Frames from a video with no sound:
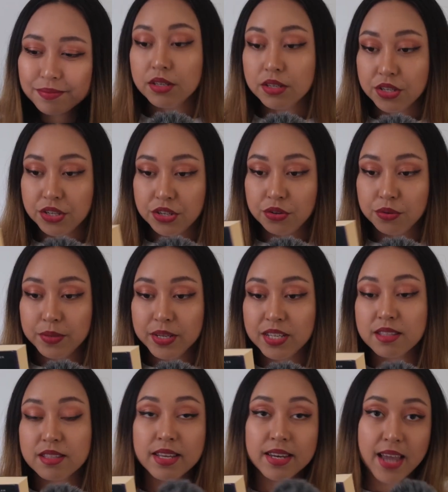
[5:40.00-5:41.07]

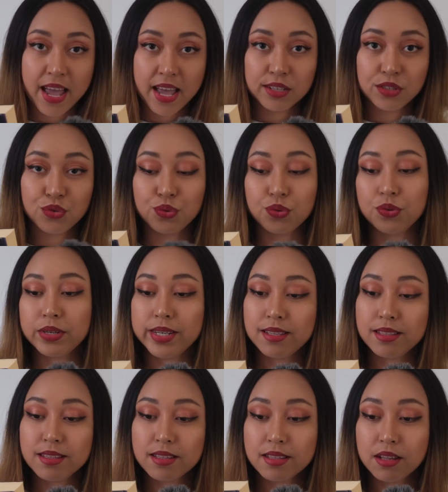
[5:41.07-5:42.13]
Humans and
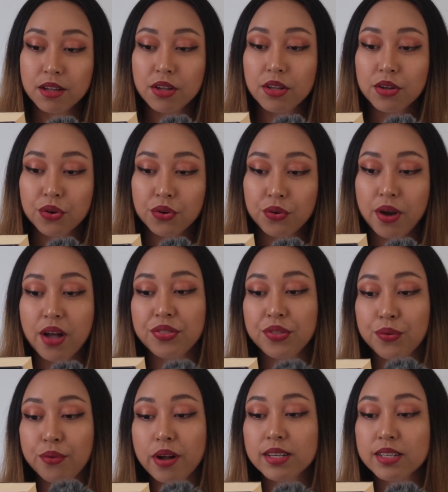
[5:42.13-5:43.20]
androids crowd the
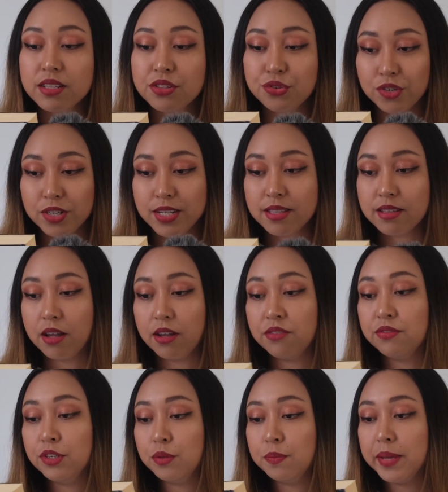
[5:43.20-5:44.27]
ruckus streets of
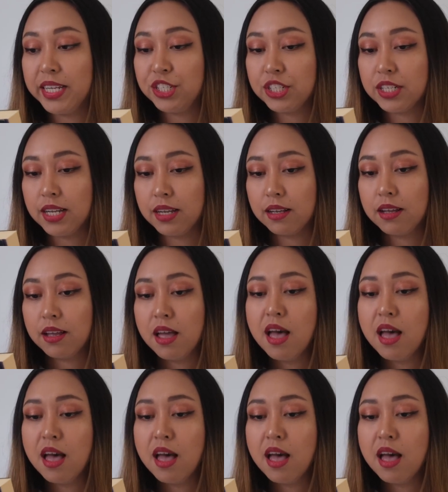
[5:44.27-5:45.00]
New Beijing.